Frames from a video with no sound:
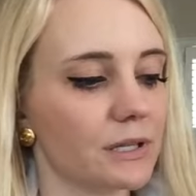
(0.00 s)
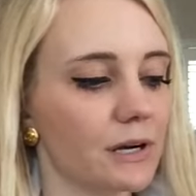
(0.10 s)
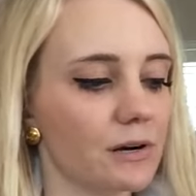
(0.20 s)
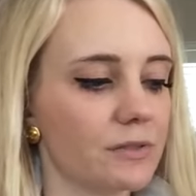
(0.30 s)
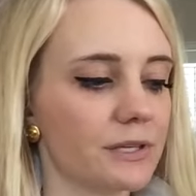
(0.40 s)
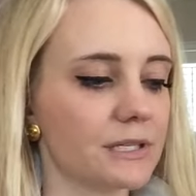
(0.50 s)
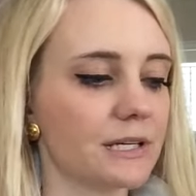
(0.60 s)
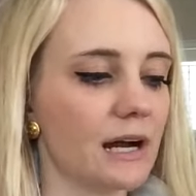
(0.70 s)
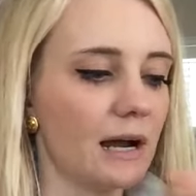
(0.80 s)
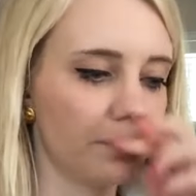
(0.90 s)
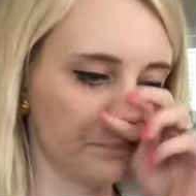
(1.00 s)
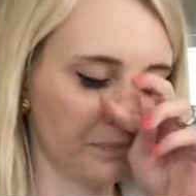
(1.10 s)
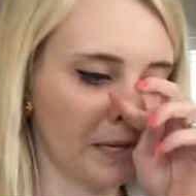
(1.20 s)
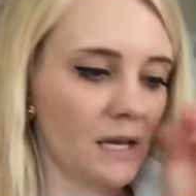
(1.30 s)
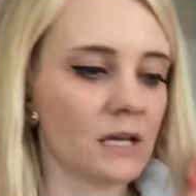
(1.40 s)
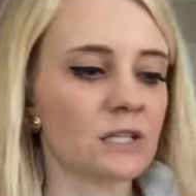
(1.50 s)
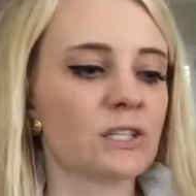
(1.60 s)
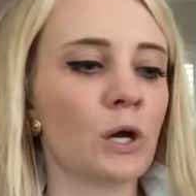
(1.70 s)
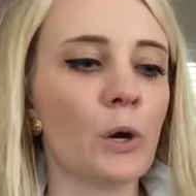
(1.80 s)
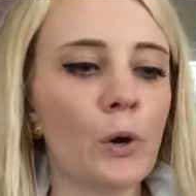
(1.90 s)
there this time.
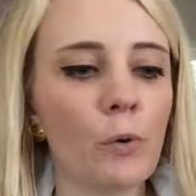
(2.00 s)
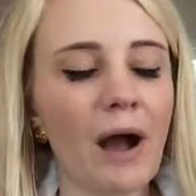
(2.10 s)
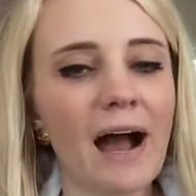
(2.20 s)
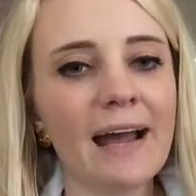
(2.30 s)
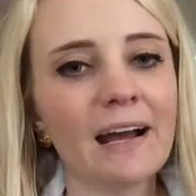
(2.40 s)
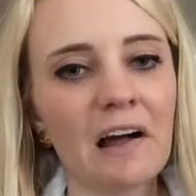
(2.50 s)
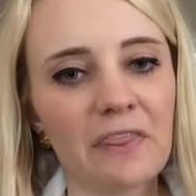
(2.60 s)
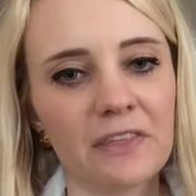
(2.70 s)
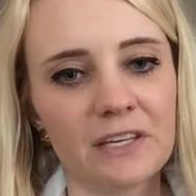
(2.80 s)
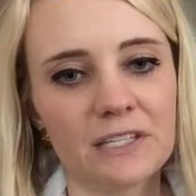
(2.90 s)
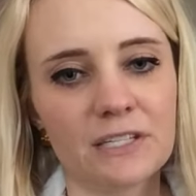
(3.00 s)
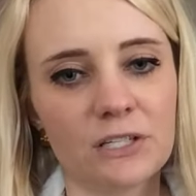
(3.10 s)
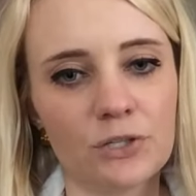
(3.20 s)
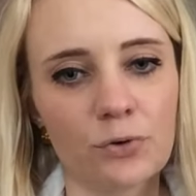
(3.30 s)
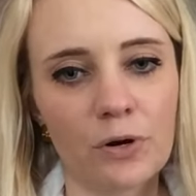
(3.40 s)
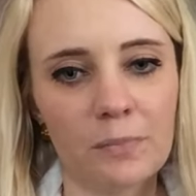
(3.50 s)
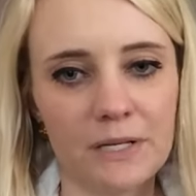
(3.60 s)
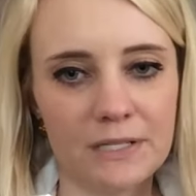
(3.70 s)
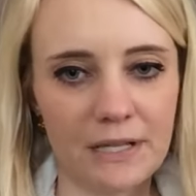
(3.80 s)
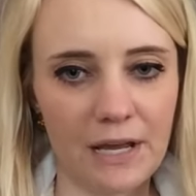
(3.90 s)
So I got this Natura
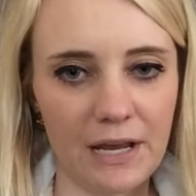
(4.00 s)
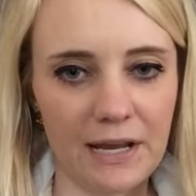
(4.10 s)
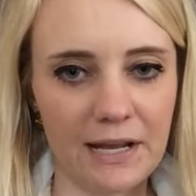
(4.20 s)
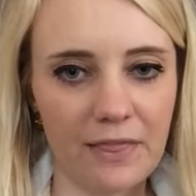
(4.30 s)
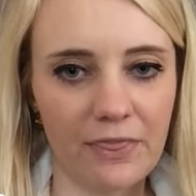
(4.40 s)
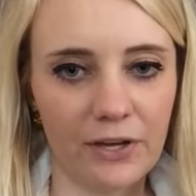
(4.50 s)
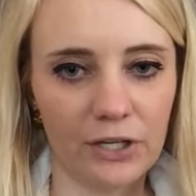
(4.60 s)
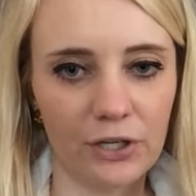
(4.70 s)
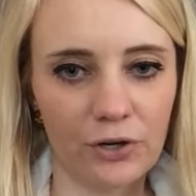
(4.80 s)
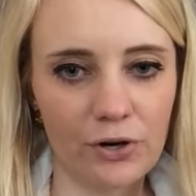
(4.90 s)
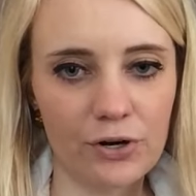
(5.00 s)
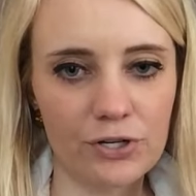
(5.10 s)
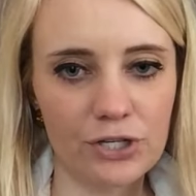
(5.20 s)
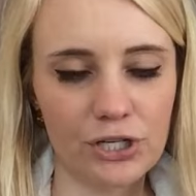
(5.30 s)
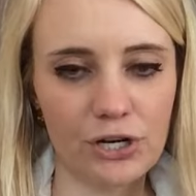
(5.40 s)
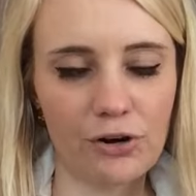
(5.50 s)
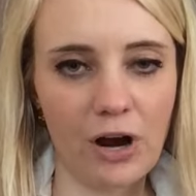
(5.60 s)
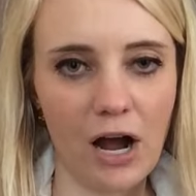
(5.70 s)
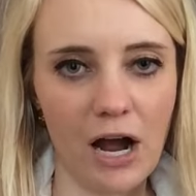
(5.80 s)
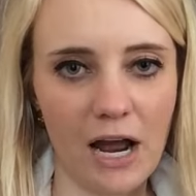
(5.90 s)
Bissé The Cure Sheer
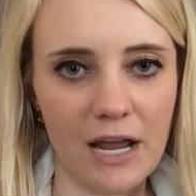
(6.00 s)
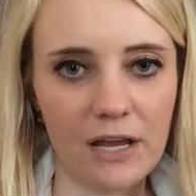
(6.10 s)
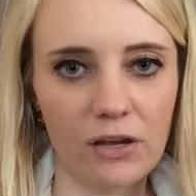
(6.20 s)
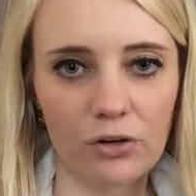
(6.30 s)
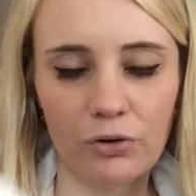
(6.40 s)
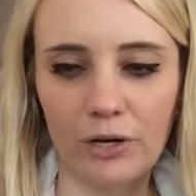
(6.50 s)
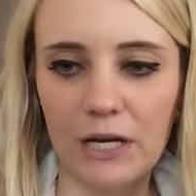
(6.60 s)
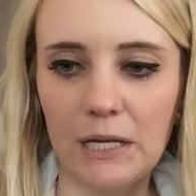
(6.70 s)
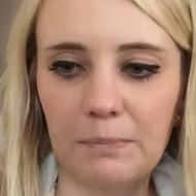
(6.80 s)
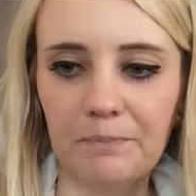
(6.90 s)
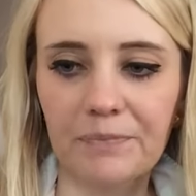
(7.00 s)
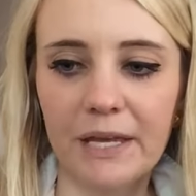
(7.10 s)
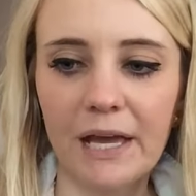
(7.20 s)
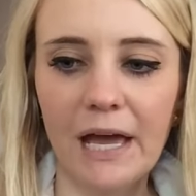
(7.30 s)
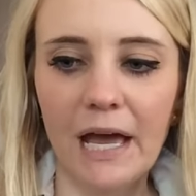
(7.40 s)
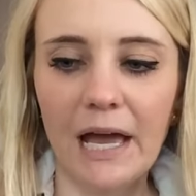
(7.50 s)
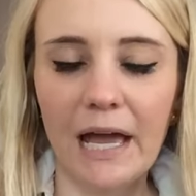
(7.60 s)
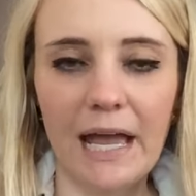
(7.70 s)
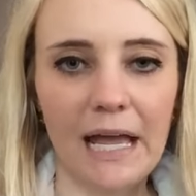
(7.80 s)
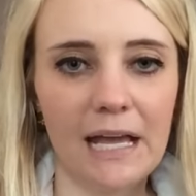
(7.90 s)
Eye Cream,
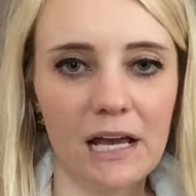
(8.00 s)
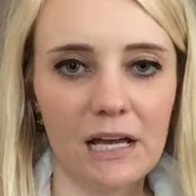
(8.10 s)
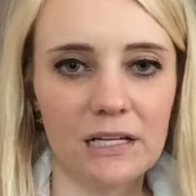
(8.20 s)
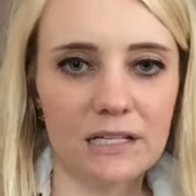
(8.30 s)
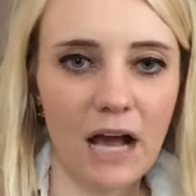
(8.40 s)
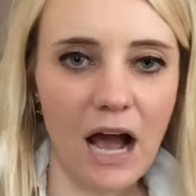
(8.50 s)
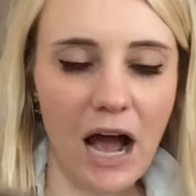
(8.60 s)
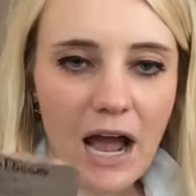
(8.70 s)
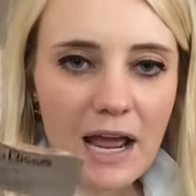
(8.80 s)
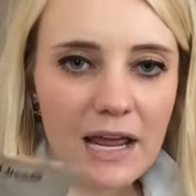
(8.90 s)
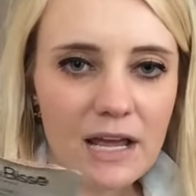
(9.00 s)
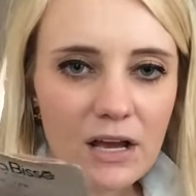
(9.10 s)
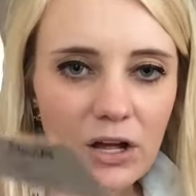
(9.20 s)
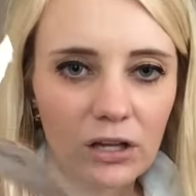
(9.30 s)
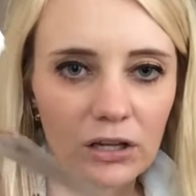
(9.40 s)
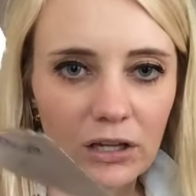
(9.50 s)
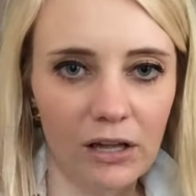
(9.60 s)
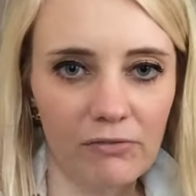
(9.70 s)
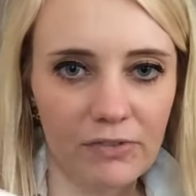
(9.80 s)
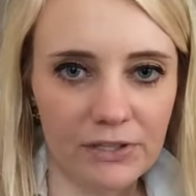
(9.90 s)
and I
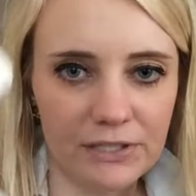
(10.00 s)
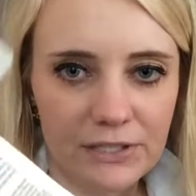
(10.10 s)
love this